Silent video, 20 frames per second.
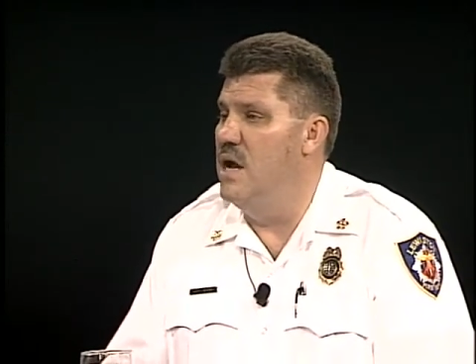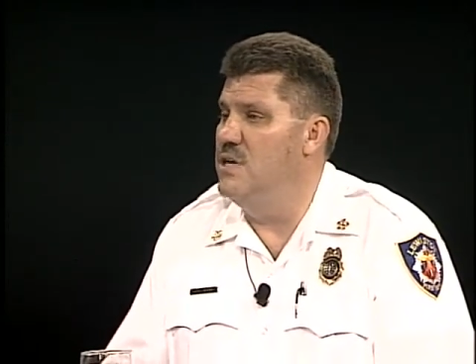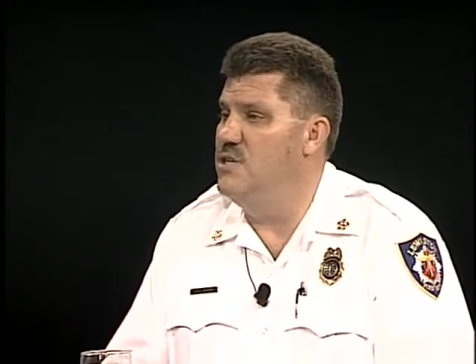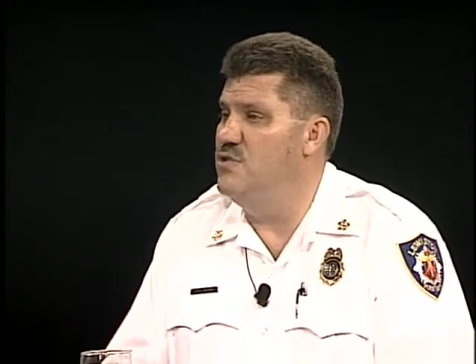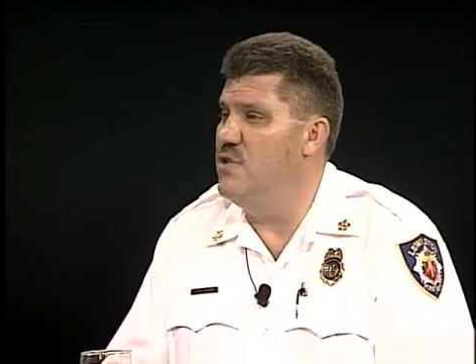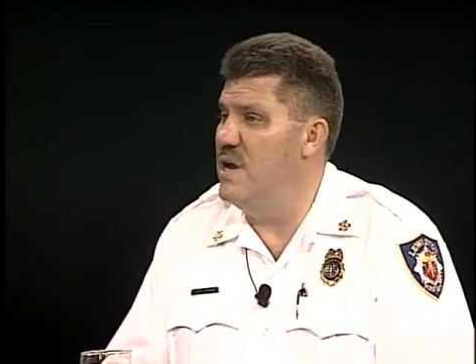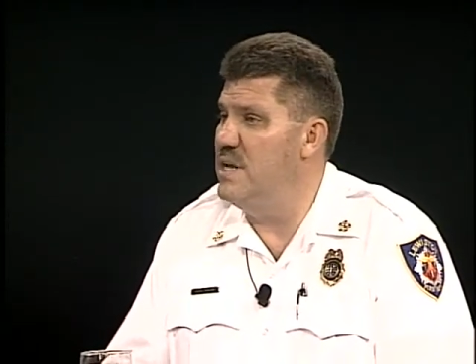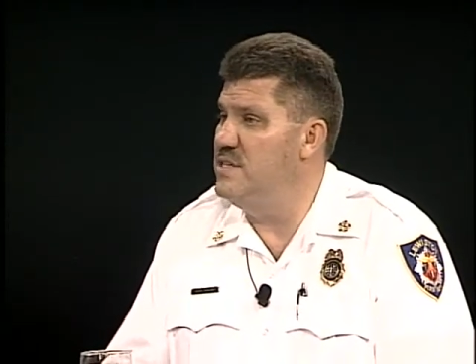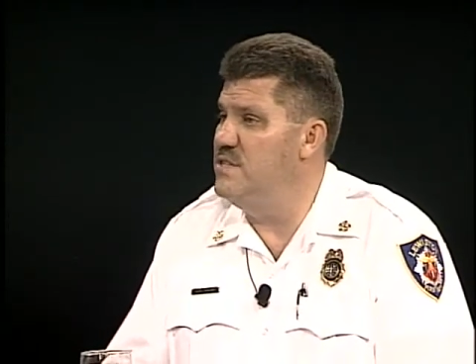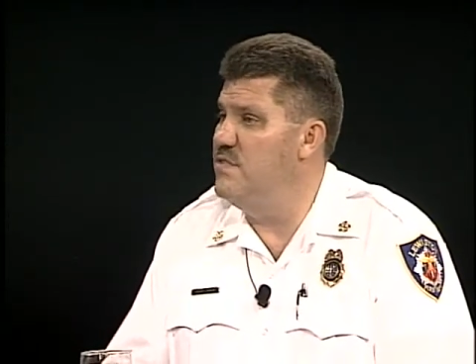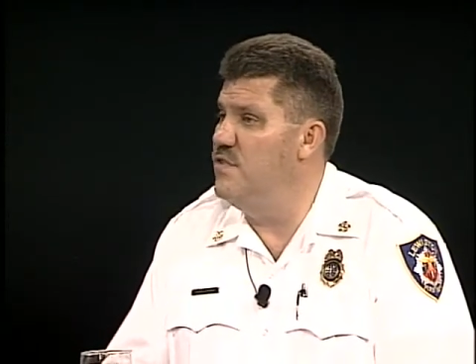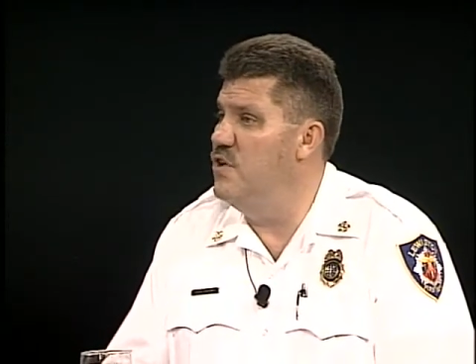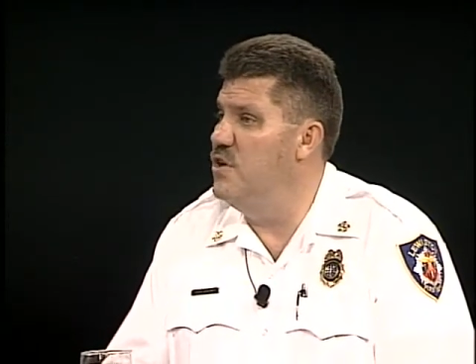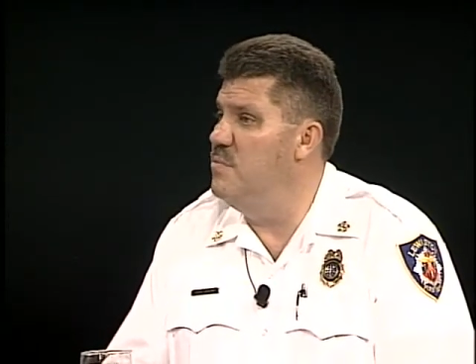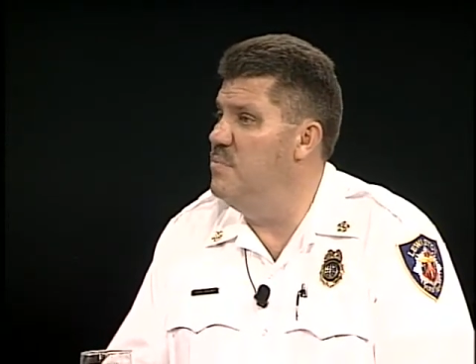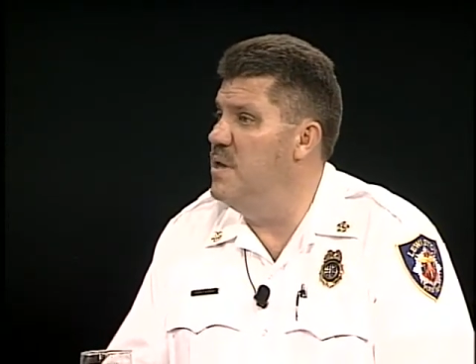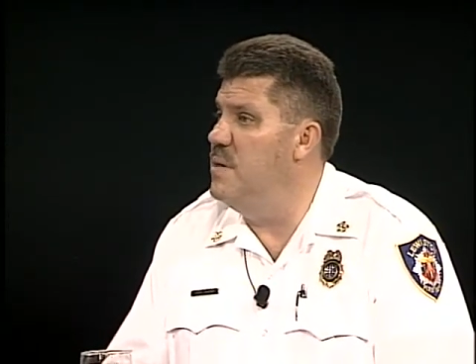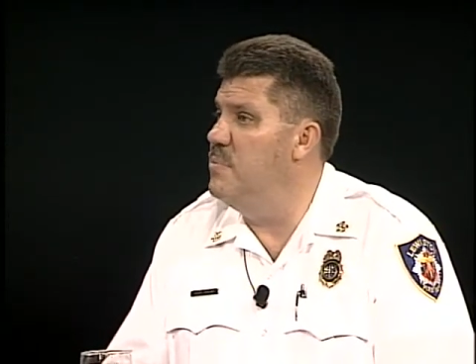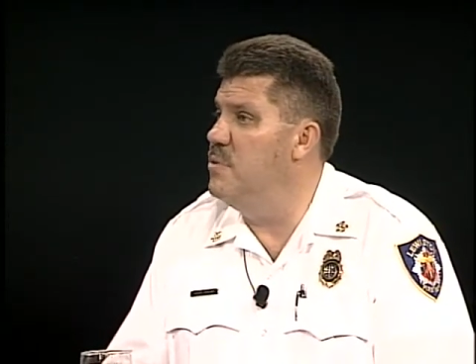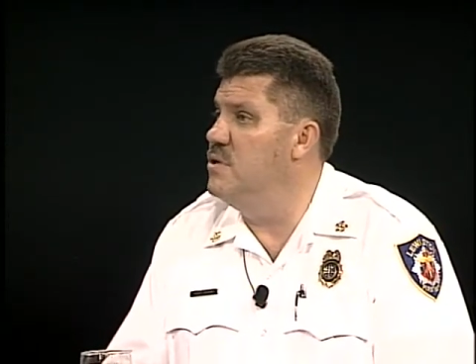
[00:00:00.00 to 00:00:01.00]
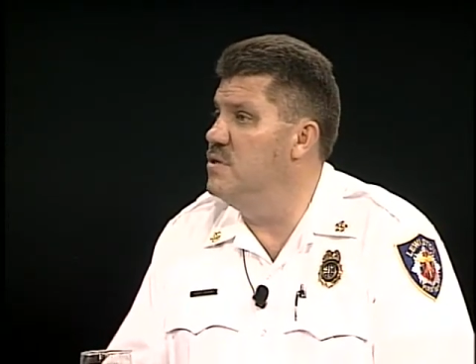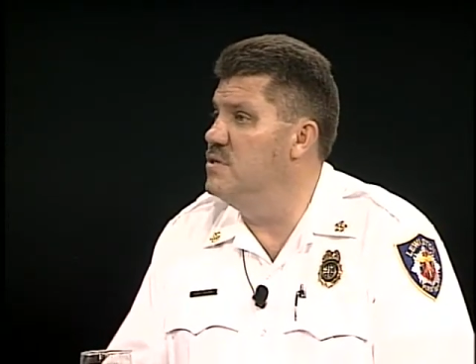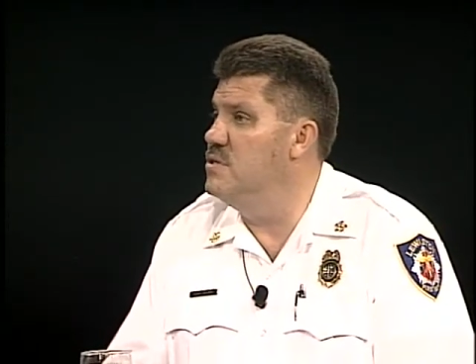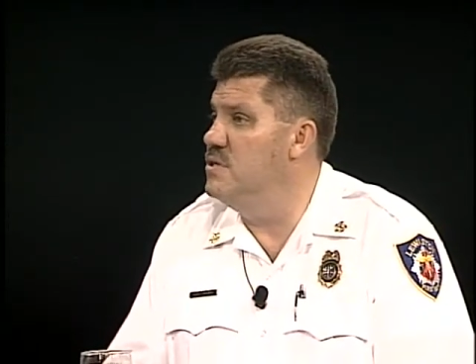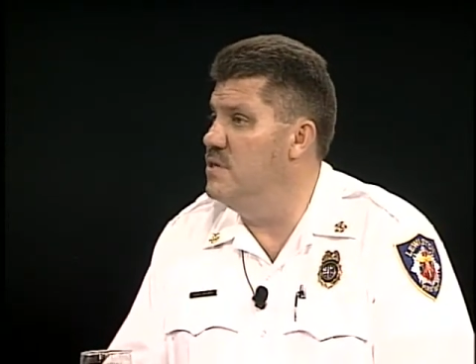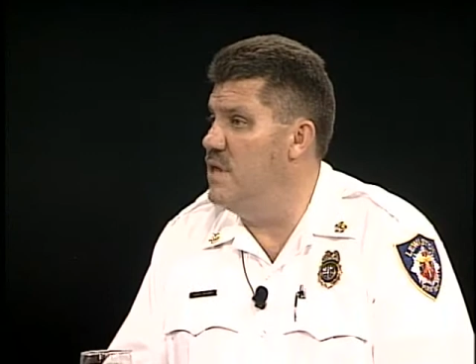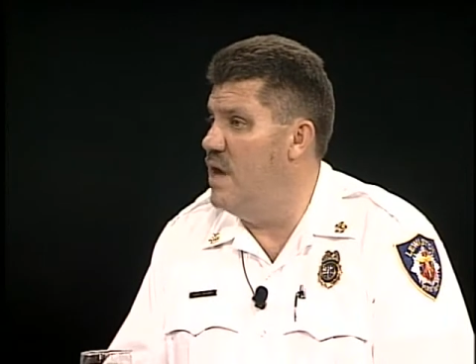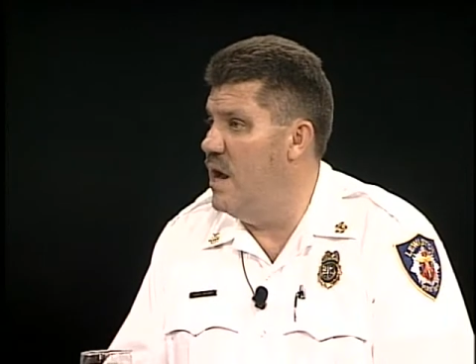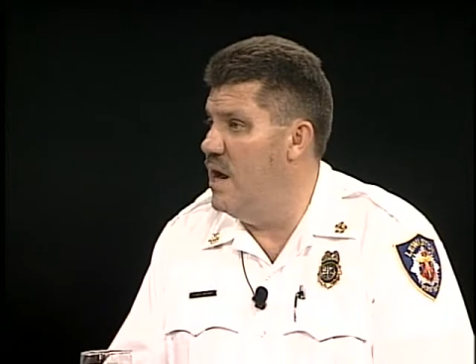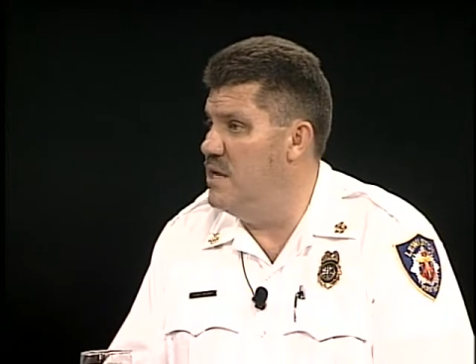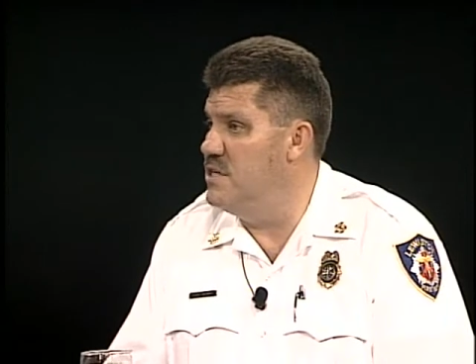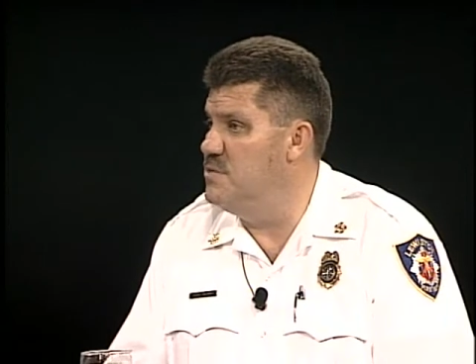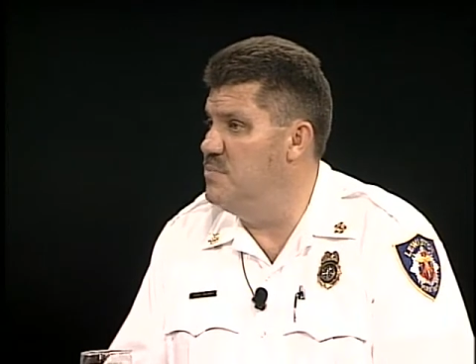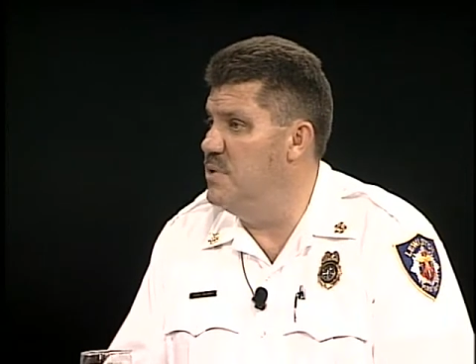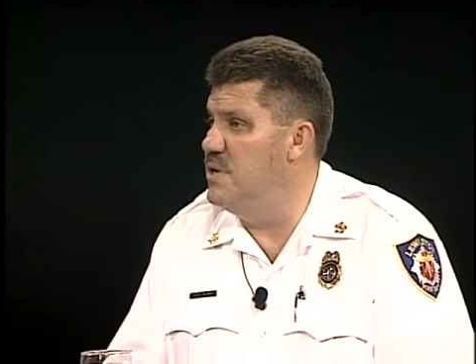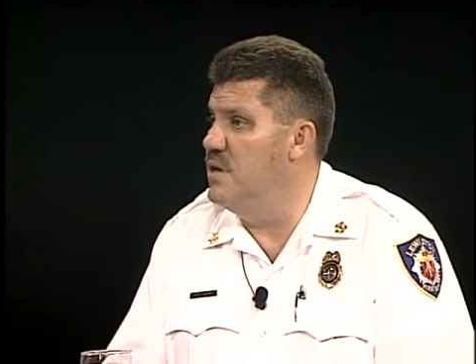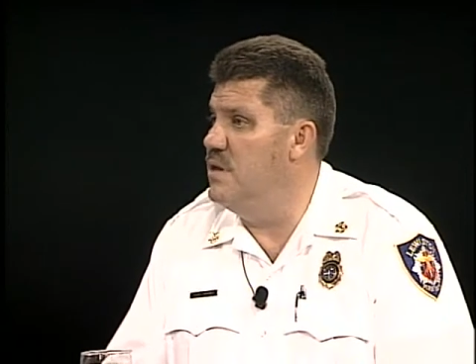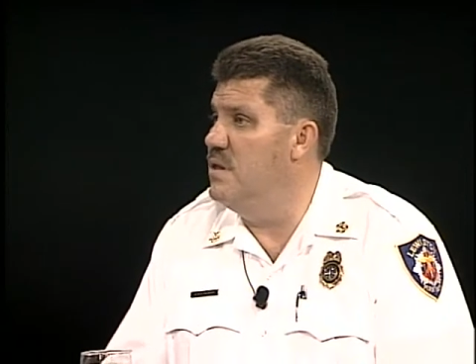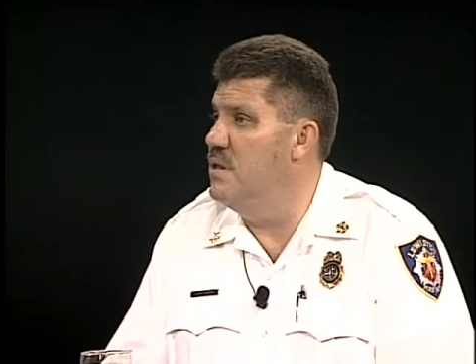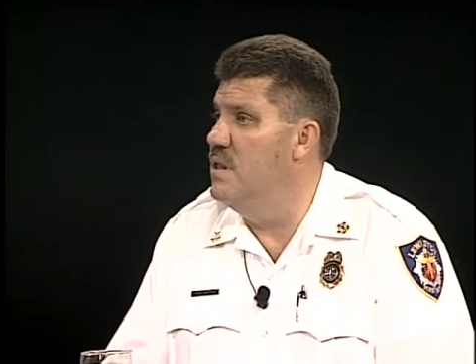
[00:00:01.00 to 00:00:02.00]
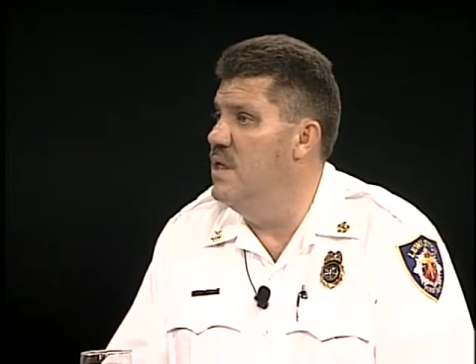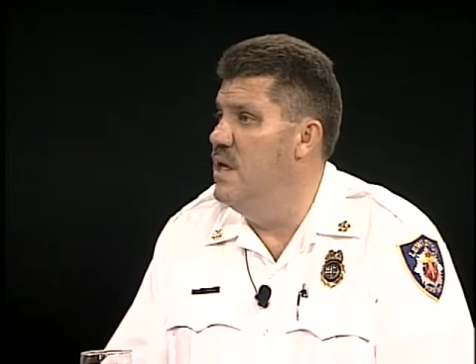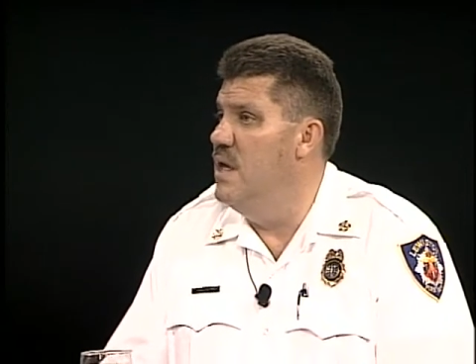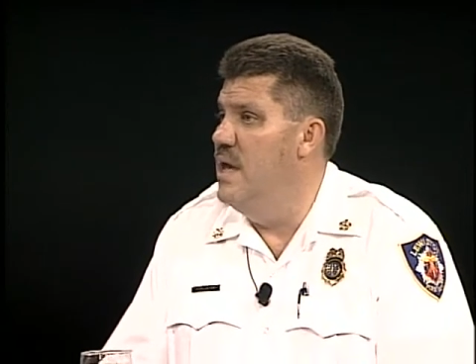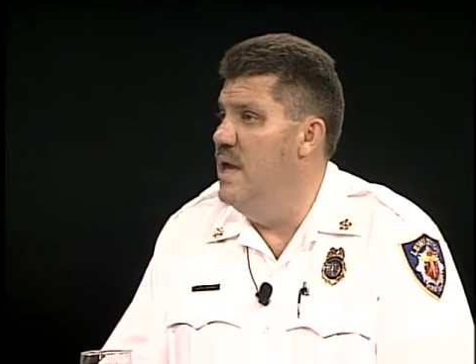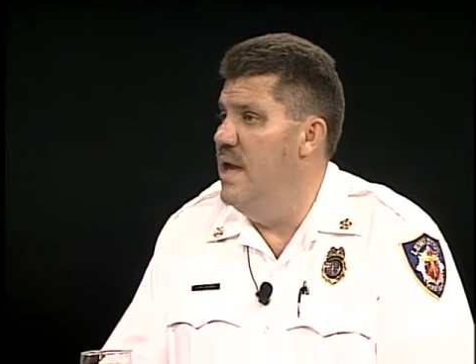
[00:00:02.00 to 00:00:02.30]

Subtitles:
transferring people to the hospital,